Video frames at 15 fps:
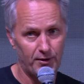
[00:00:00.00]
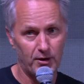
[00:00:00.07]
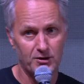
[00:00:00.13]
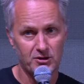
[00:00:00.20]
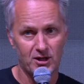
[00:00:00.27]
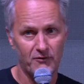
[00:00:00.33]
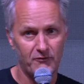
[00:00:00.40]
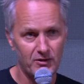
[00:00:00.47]
There
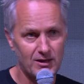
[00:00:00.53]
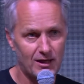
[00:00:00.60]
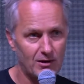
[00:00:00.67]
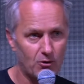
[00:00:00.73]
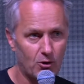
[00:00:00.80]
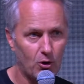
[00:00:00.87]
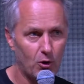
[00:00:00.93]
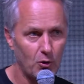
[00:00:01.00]
are
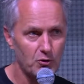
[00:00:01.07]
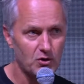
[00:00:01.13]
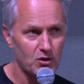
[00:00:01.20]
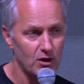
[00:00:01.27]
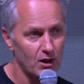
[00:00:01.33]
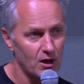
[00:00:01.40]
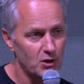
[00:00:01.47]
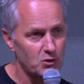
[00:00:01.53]
17
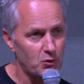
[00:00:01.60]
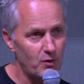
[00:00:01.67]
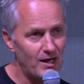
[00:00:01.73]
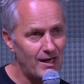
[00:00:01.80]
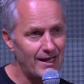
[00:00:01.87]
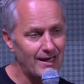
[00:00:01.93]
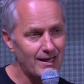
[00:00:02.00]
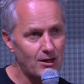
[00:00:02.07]
goals, so
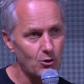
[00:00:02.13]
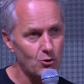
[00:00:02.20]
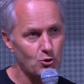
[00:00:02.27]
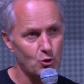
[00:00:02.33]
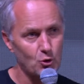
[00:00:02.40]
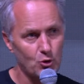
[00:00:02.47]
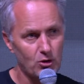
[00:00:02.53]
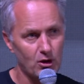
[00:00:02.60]
we link you
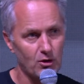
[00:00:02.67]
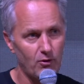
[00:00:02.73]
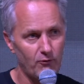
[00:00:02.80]
to